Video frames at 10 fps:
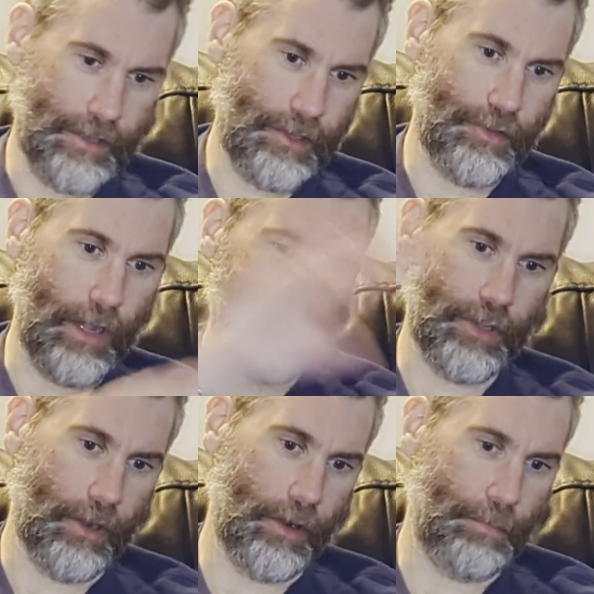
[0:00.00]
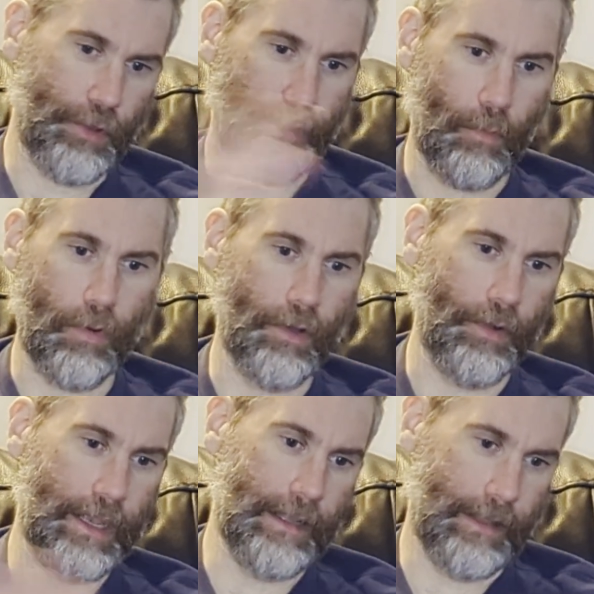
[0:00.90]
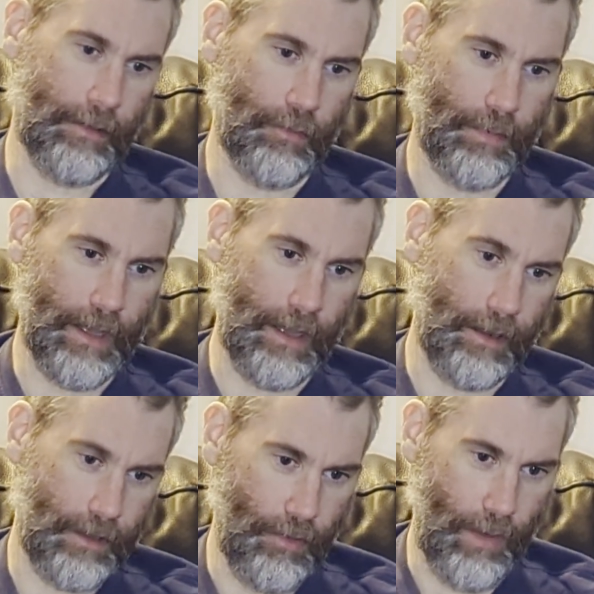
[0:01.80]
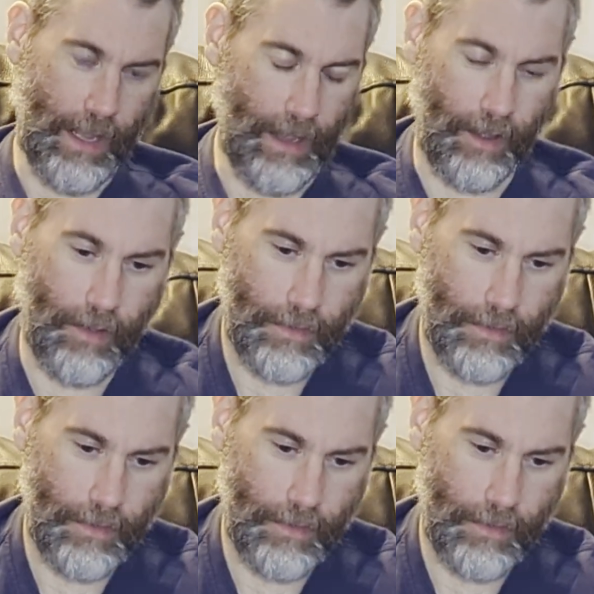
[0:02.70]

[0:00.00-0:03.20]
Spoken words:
structure to put the world in that would be unique.